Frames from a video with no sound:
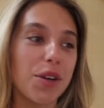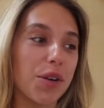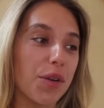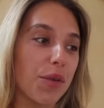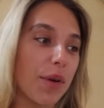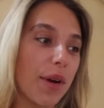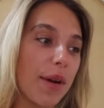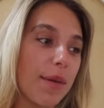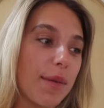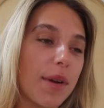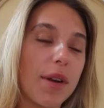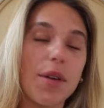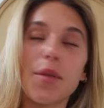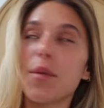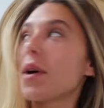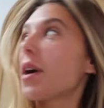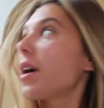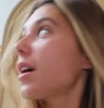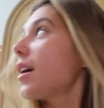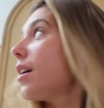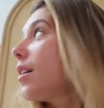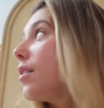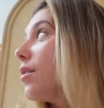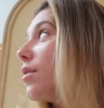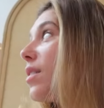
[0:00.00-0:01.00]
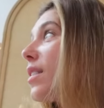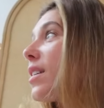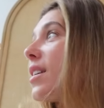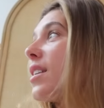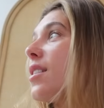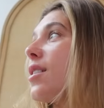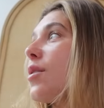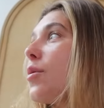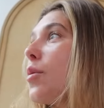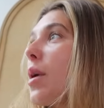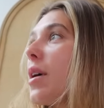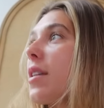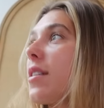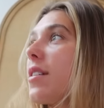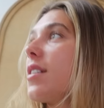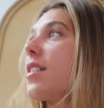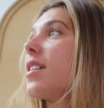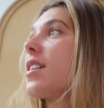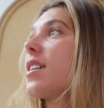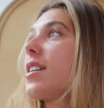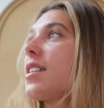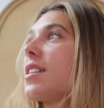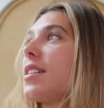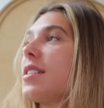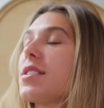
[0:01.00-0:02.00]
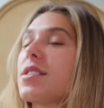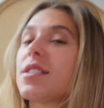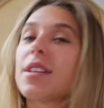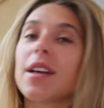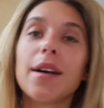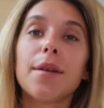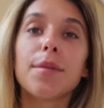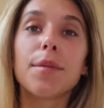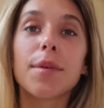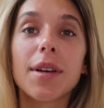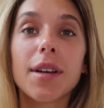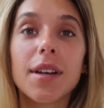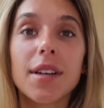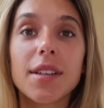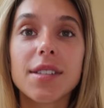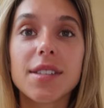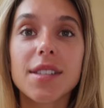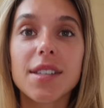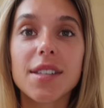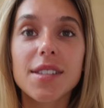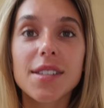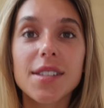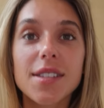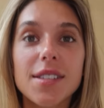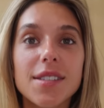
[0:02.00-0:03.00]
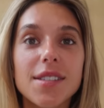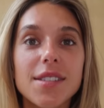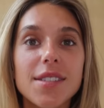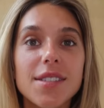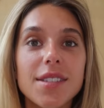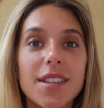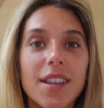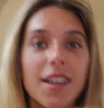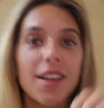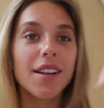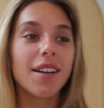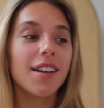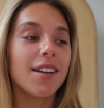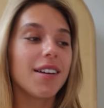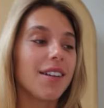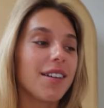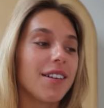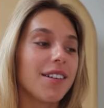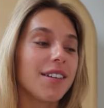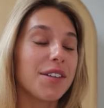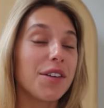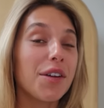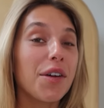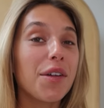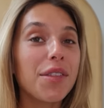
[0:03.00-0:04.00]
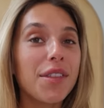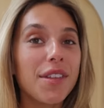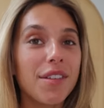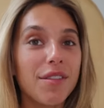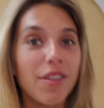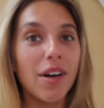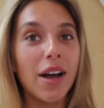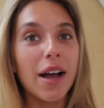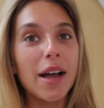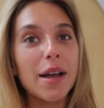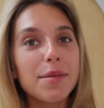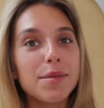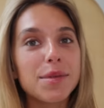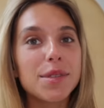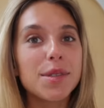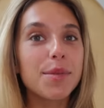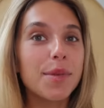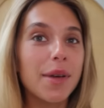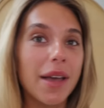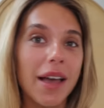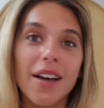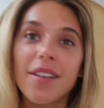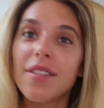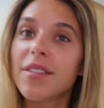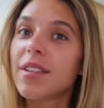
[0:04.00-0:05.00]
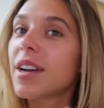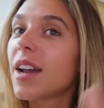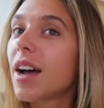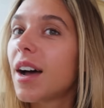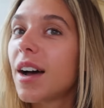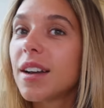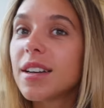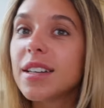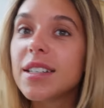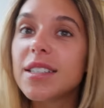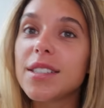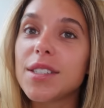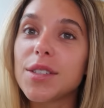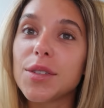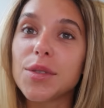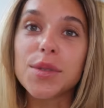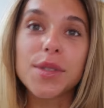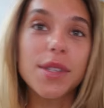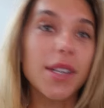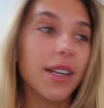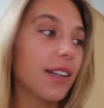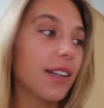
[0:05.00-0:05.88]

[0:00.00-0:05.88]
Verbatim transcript: Don't know what I'm gonna wear. Hopefully the weather clears up because this is not the vibe to be having a honeydeuce